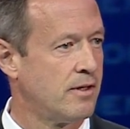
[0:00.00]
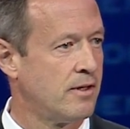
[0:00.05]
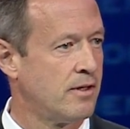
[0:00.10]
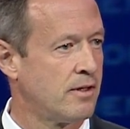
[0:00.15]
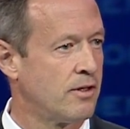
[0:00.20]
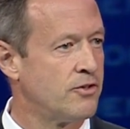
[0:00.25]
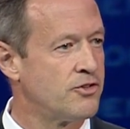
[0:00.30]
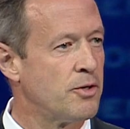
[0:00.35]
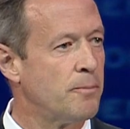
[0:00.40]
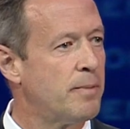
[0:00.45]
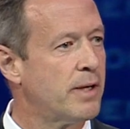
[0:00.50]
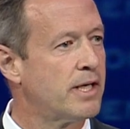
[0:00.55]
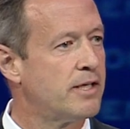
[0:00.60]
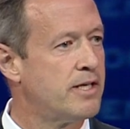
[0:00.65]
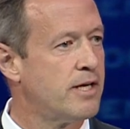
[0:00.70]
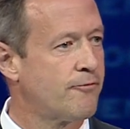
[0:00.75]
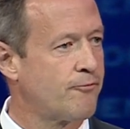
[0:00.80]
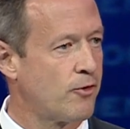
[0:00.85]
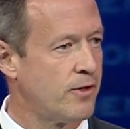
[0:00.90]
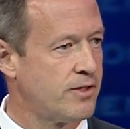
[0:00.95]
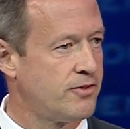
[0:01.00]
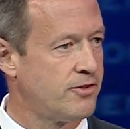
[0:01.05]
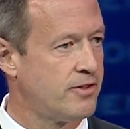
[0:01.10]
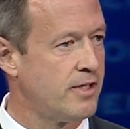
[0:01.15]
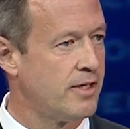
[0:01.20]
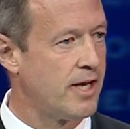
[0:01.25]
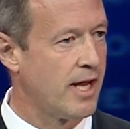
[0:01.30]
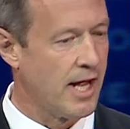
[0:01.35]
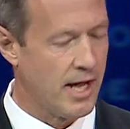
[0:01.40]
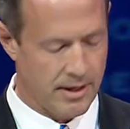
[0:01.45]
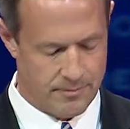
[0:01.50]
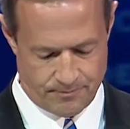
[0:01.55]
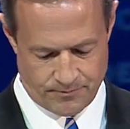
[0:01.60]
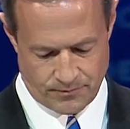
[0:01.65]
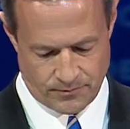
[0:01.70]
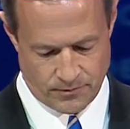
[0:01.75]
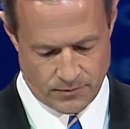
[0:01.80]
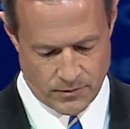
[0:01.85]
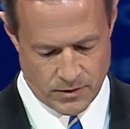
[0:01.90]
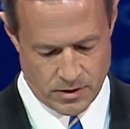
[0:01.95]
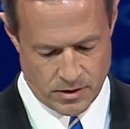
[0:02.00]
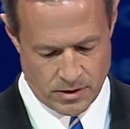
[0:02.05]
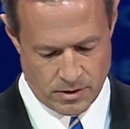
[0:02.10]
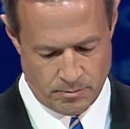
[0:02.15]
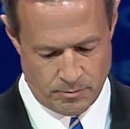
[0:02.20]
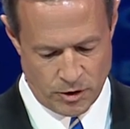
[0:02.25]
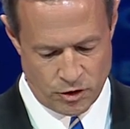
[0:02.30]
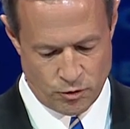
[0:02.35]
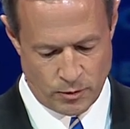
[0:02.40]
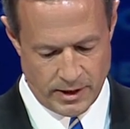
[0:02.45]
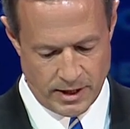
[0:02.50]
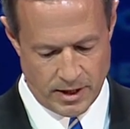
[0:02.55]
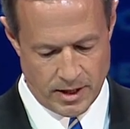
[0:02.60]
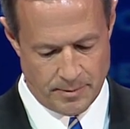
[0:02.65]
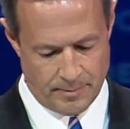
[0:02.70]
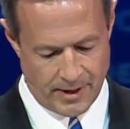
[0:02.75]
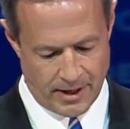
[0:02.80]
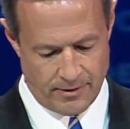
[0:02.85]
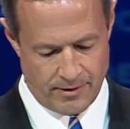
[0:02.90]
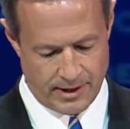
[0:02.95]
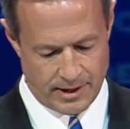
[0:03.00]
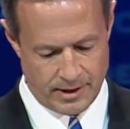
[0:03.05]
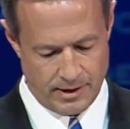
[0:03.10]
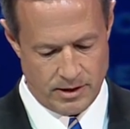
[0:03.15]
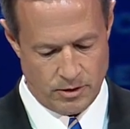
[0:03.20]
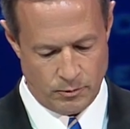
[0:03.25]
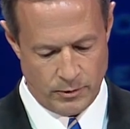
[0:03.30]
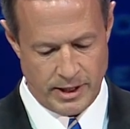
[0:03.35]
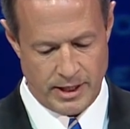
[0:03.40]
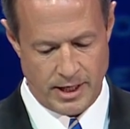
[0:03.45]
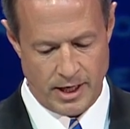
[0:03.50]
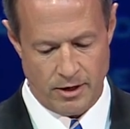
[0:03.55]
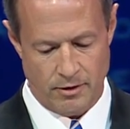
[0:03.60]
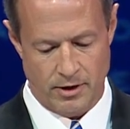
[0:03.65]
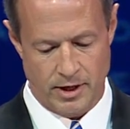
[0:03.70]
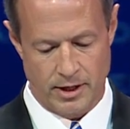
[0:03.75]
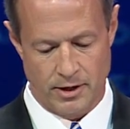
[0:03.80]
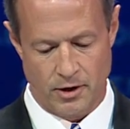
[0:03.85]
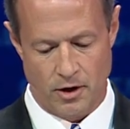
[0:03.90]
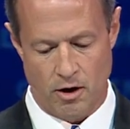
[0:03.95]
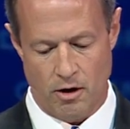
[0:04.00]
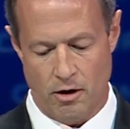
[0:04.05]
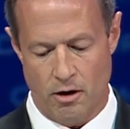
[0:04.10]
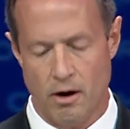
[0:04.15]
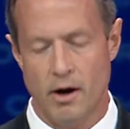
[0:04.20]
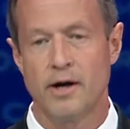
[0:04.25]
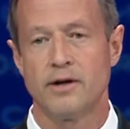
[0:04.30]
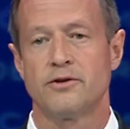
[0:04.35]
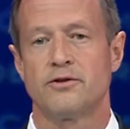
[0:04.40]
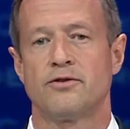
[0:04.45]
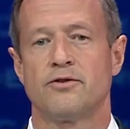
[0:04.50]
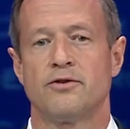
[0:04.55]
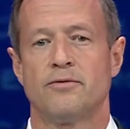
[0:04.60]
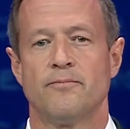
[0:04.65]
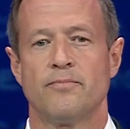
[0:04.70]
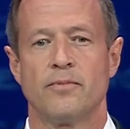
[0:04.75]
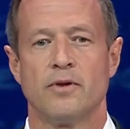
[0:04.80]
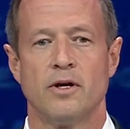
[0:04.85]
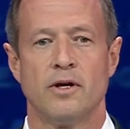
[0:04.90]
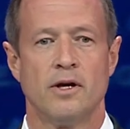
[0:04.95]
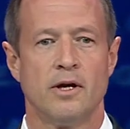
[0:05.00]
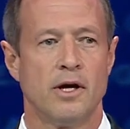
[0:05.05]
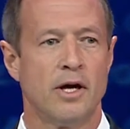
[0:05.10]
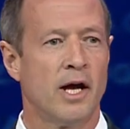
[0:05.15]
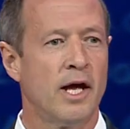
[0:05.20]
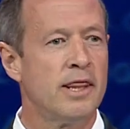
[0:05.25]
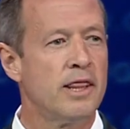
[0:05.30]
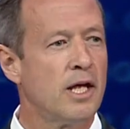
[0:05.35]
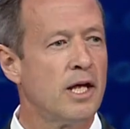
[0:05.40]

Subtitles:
There's a big difference today between the America that we carry in our hearts and the